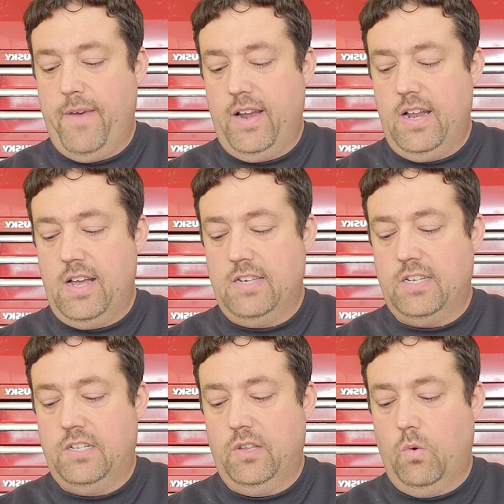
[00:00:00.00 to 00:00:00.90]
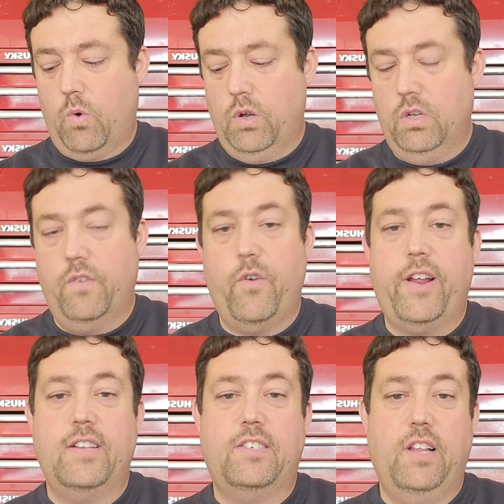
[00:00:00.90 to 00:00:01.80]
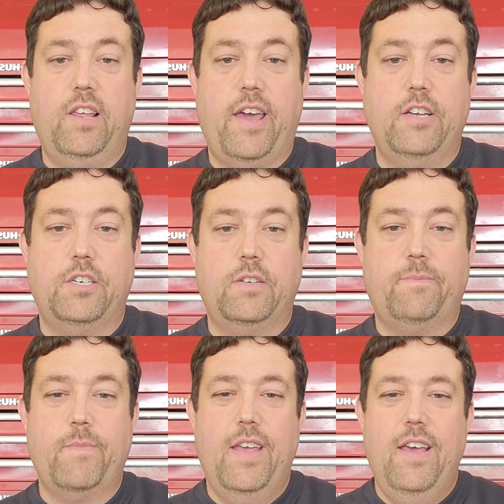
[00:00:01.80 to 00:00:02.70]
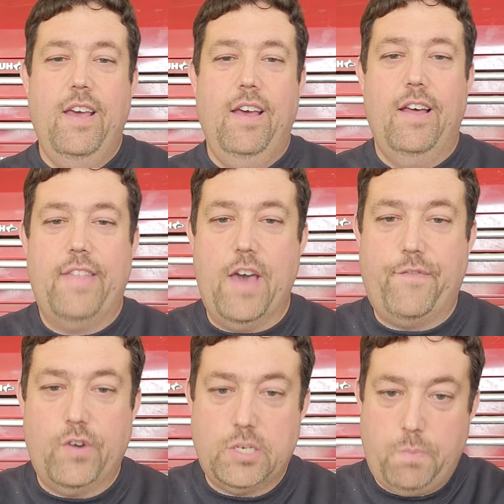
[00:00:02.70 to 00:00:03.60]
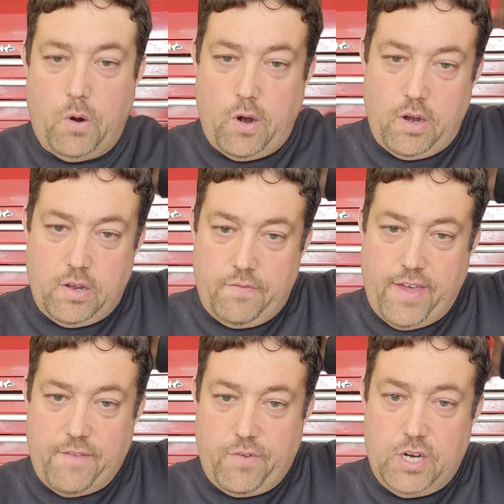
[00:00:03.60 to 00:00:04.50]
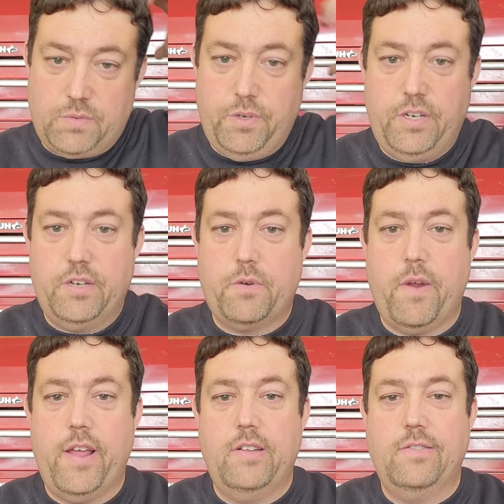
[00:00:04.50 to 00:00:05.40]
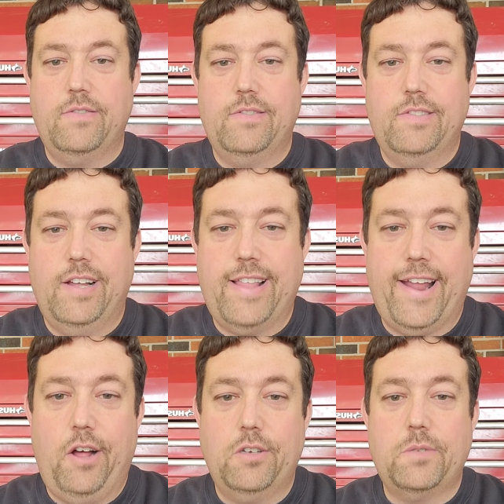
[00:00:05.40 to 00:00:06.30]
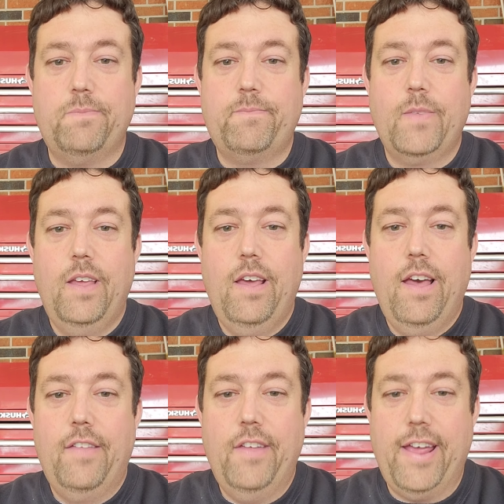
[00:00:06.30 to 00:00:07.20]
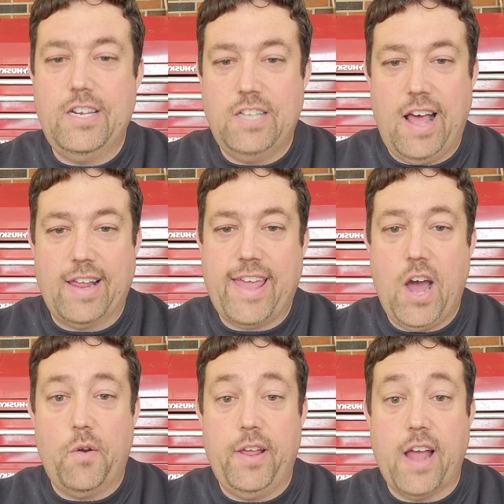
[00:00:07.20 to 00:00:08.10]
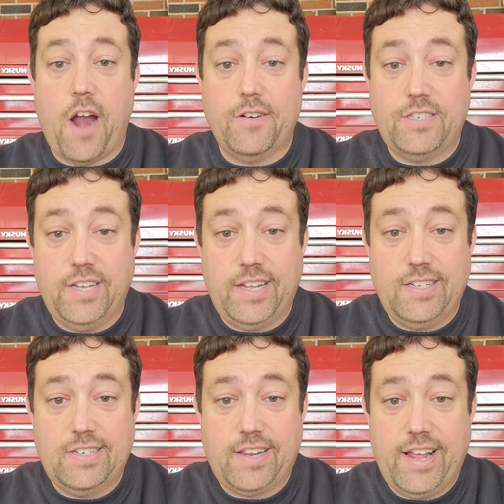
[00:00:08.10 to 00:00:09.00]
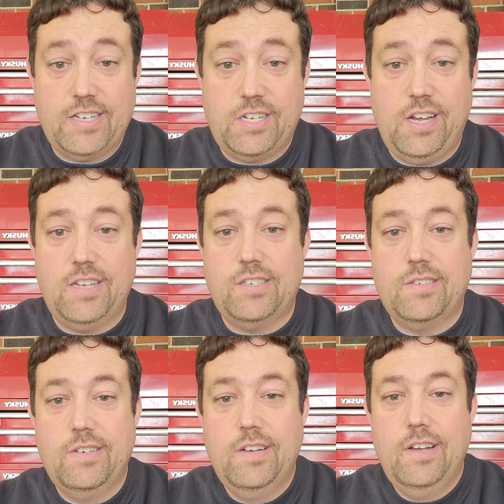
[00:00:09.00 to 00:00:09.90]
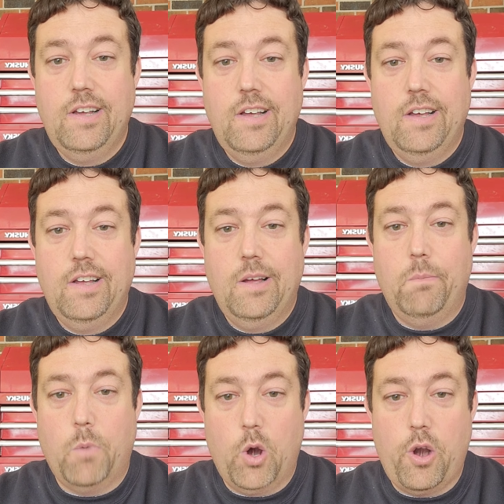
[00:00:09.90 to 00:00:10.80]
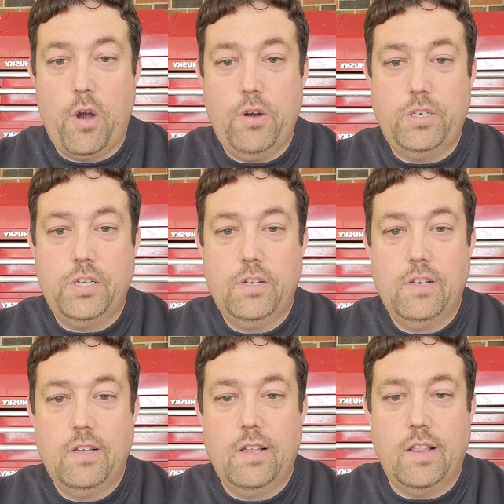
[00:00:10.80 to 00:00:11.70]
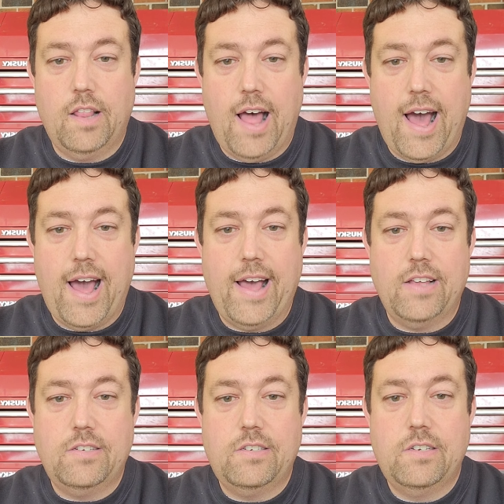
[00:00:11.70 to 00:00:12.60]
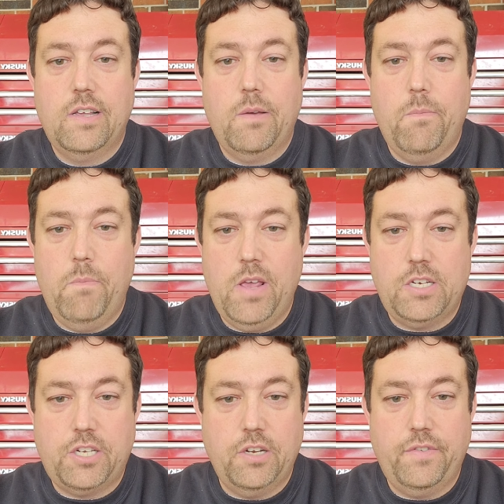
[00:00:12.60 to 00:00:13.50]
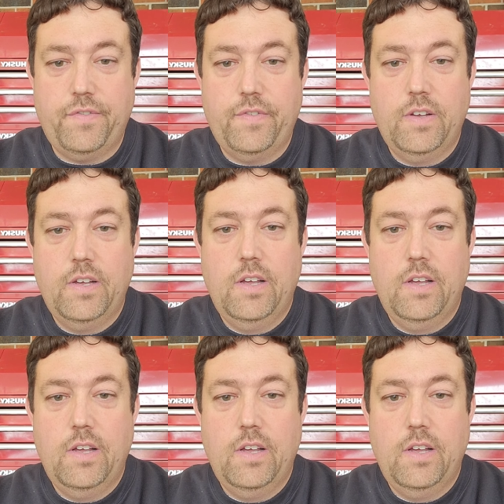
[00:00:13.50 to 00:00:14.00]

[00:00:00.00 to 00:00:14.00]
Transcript: committed us into the world of reconciliation. That first part of that verse we just read, isn't that awesome? That he's not counting our sins against us. Murders, lies, mischief,